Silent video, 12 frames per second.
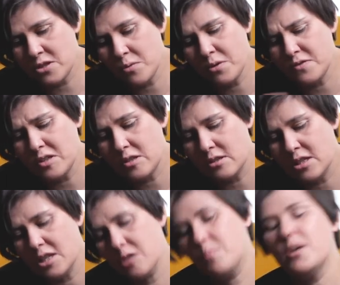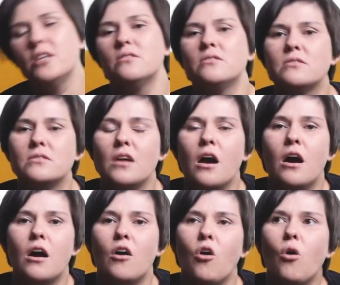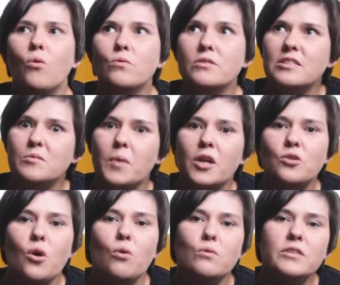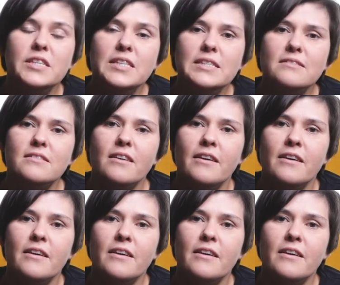some of these knitting patterns are oldies but goldies,